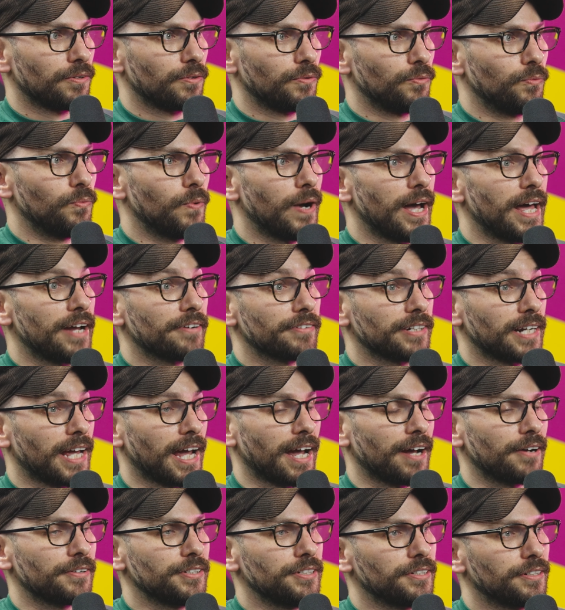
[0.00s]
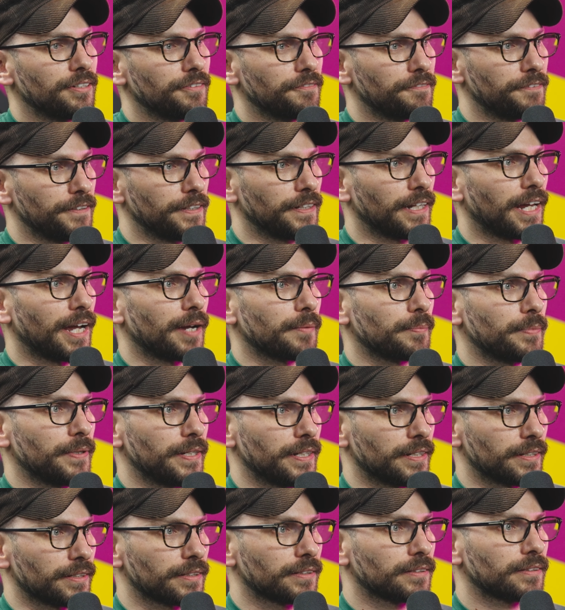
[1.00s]
where and how you can feel
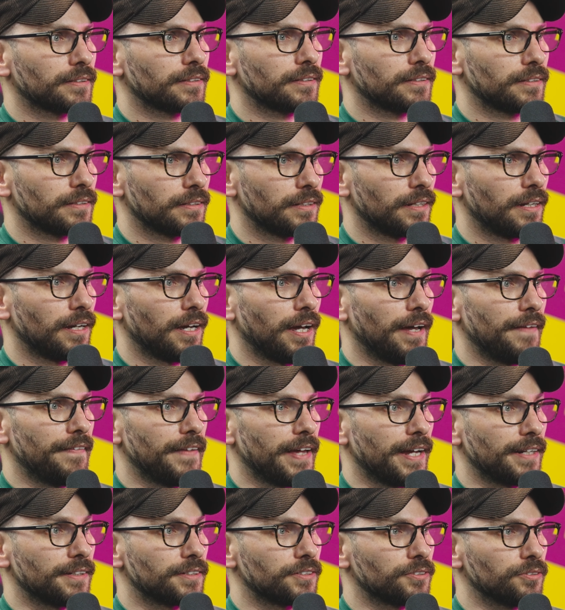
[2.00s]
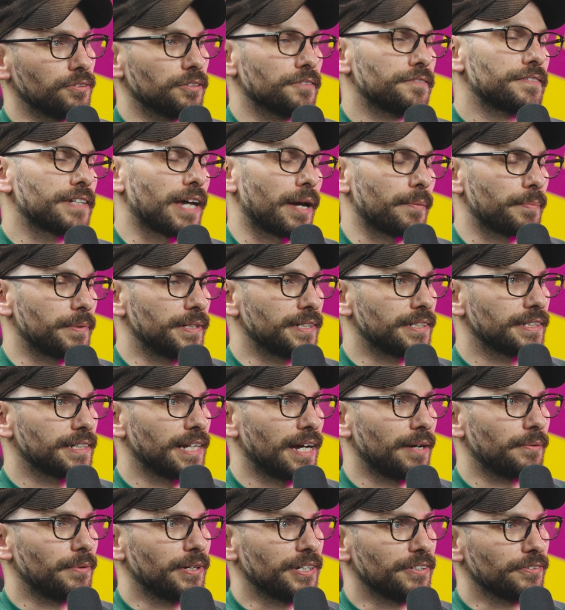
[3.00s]
happier, and then sort of tap into
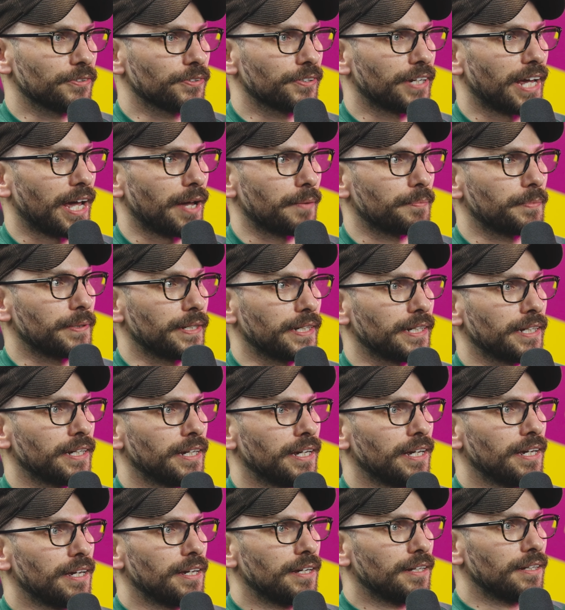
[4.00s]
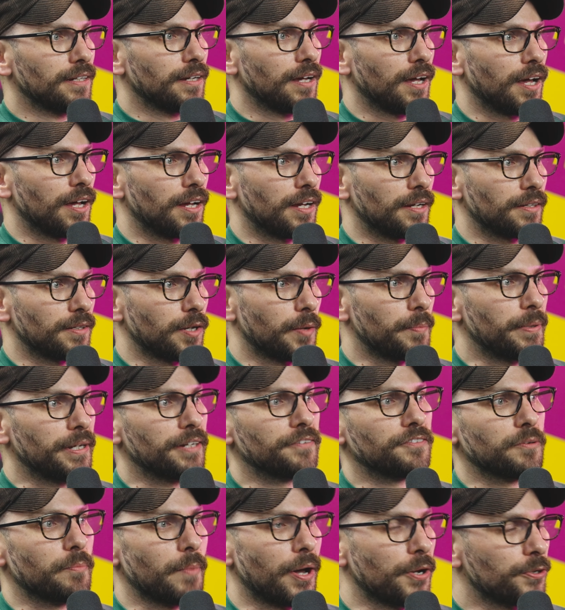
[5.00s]
that when you're unhappy, a bit
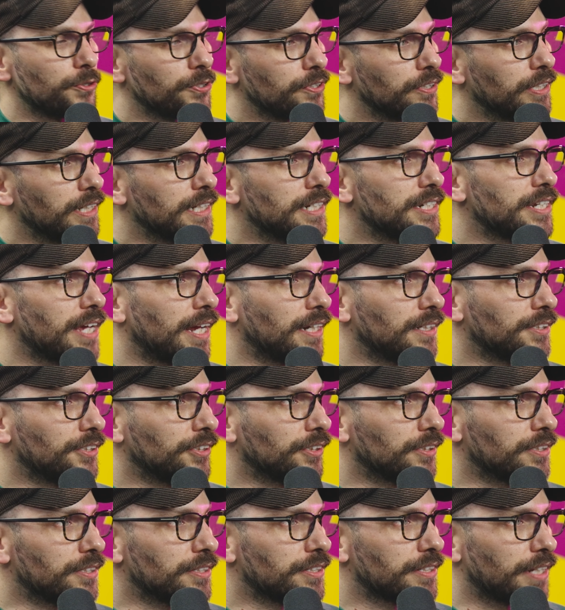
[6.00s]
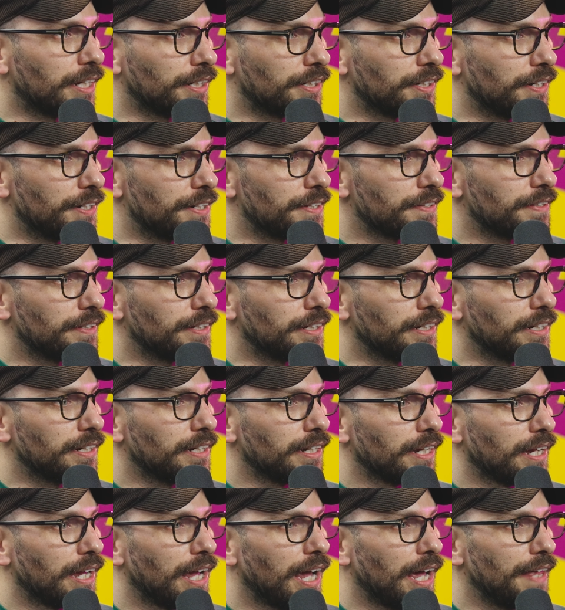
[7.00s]
of emotional intelligence, that kind of thing,
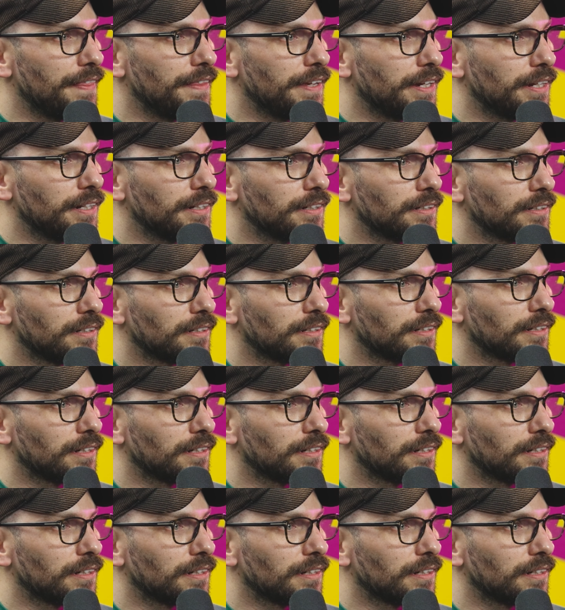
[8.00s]
and then